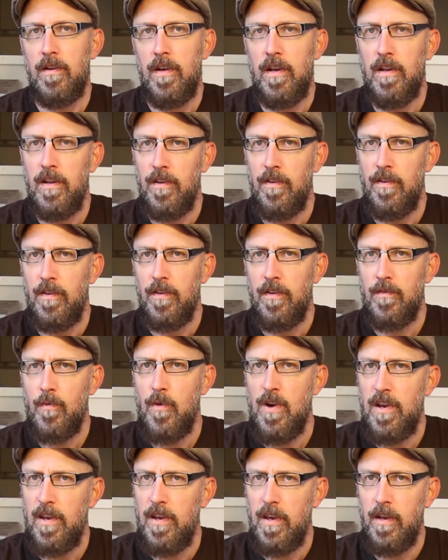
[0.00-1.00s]
in
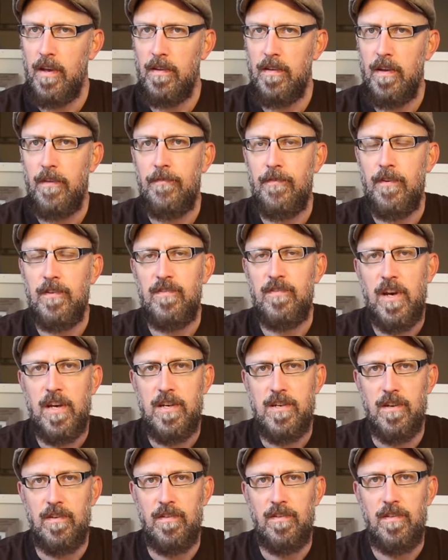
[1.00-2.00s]
3 different
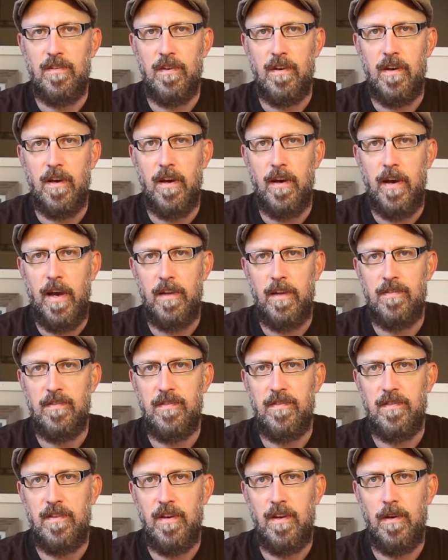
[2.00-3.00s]
sections,
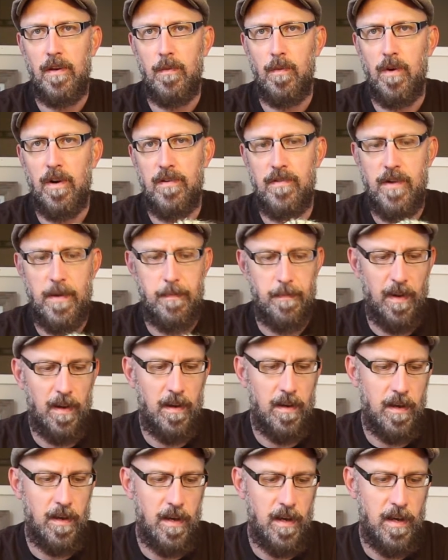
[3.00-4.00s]
hence the word
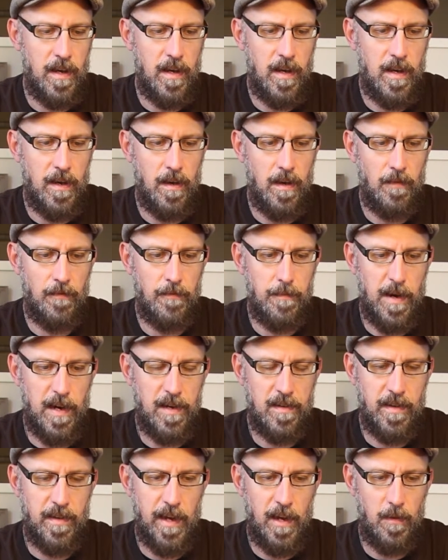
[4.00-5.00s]
triple, of
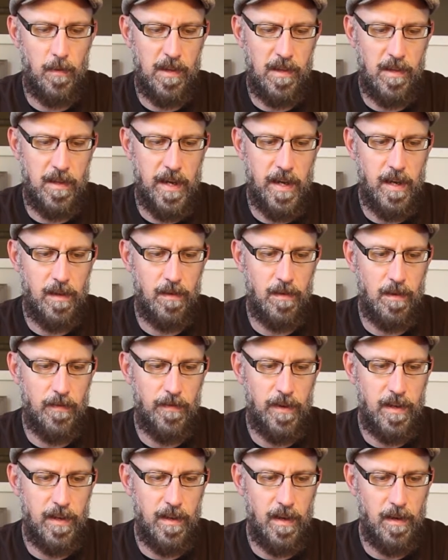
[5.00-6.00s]
bucktail with naiad
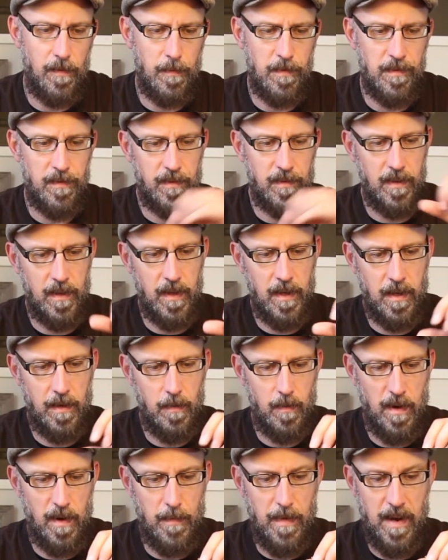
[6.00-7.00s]
over it, and it was
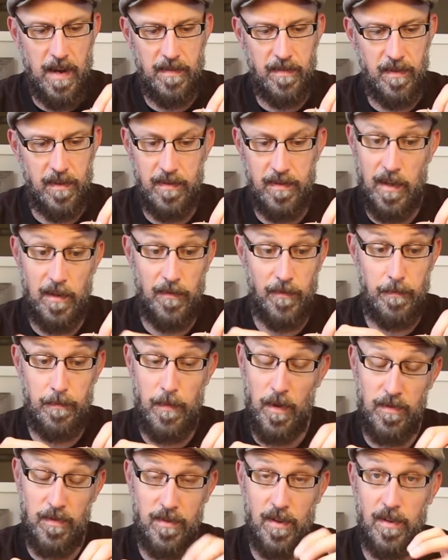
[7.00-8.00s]
one of my
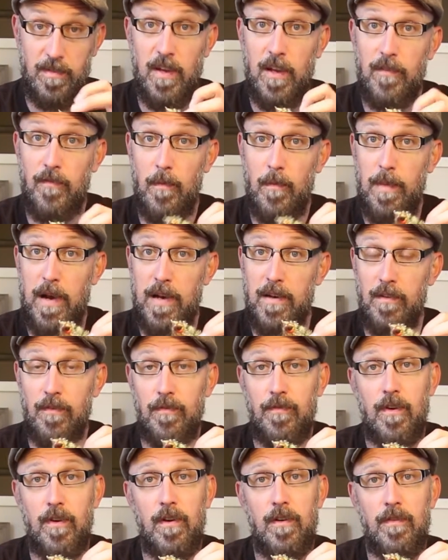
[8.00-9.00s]
most successful
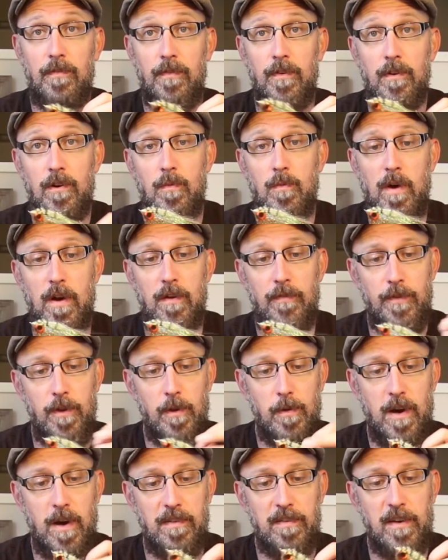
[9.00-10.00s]
patterns for quite a
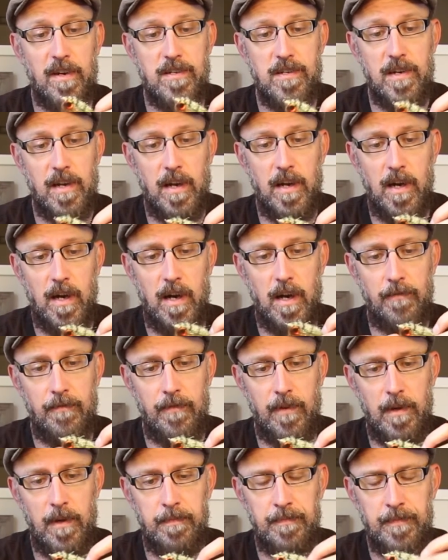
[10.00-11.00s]
few years actually.
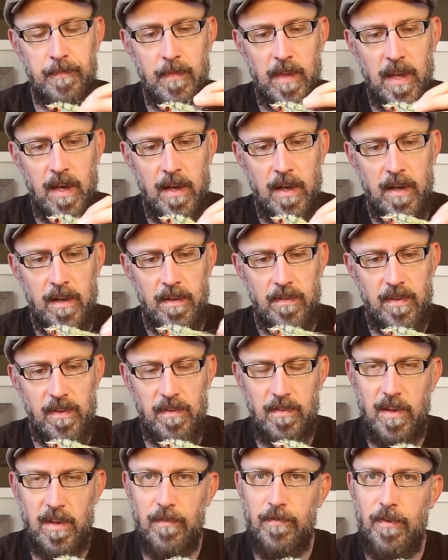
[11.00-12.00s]
I've
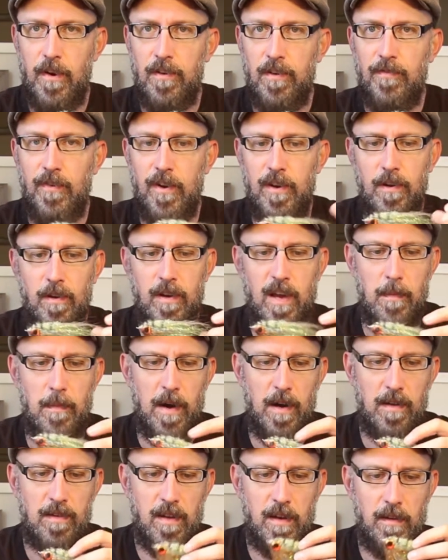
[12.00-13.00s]
since that first video came
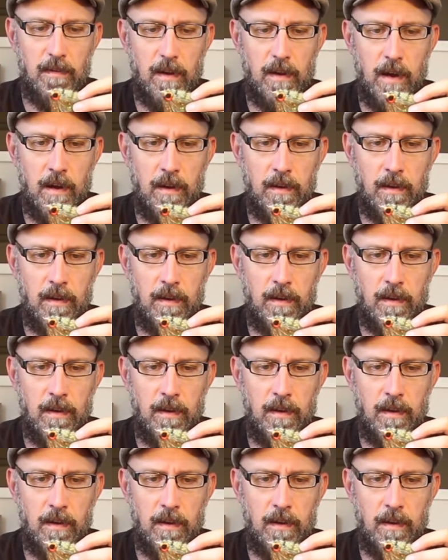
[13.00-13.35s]
out, I